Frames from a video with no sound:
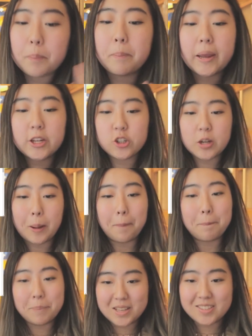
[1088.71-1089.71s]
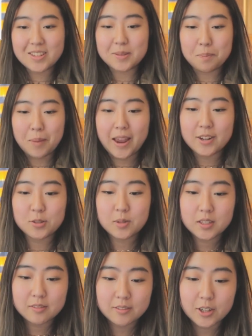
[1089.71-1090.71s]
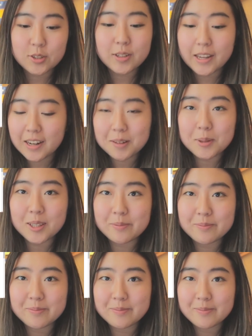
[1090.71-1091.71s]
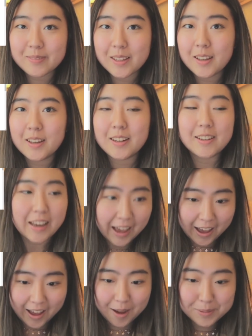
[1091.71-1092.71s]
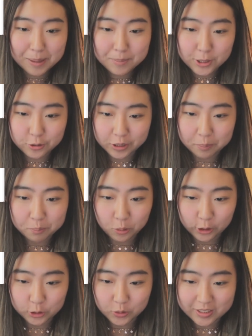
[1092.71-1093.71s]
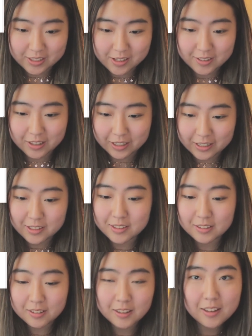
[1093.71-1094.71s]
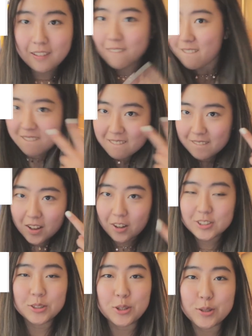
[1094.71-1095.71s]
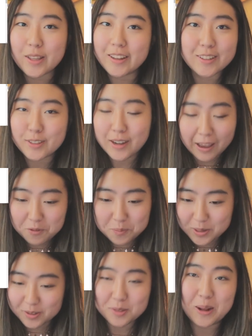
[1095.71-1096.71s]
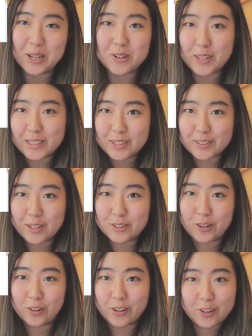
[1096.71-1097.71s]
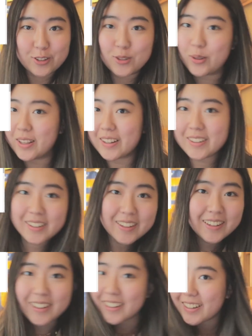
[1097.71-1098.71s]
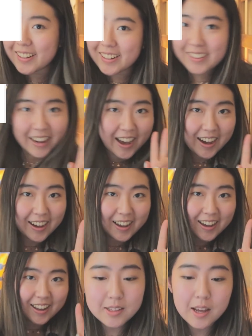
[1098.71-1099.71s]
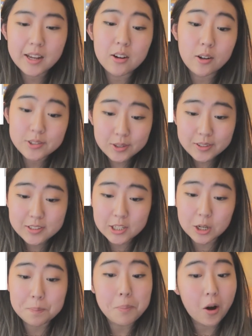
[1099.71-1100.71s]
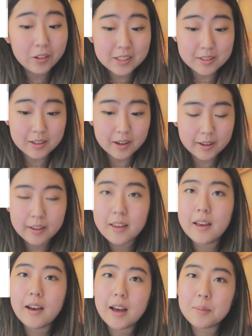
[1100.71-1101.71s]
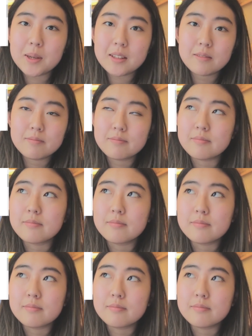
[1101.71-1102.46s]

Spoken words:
major in business management. Are you kidding me? Nah, I'm not majoring in bourgeoisie studies. Also, UCLA doesn't have a business major, as I discussed earlier, so like, nah. I could also consider poli-sci. I mean,